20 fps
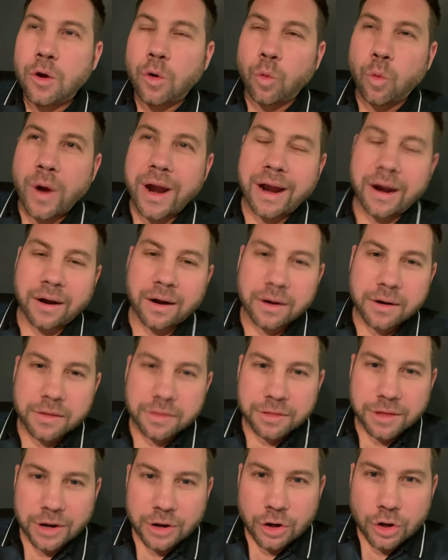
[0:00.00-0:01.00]
where
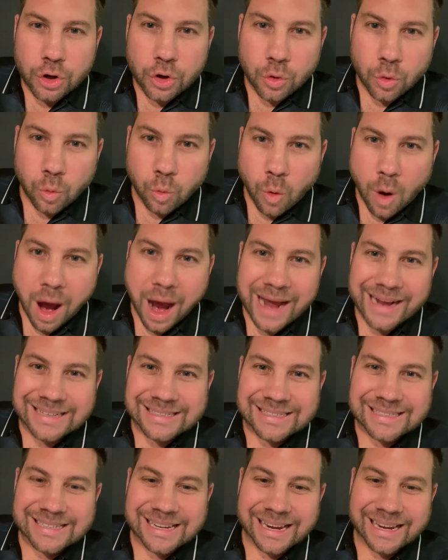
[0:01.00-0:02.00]
the new
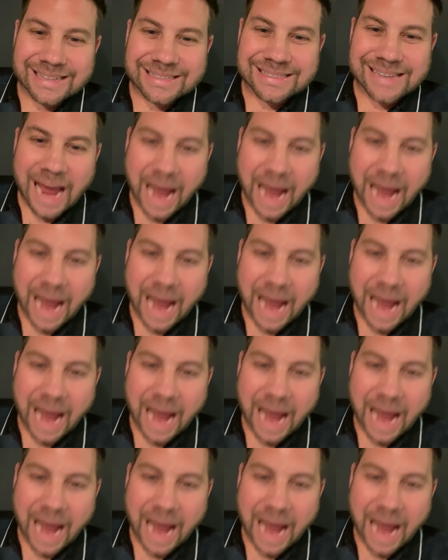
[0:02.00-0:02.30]
wineskins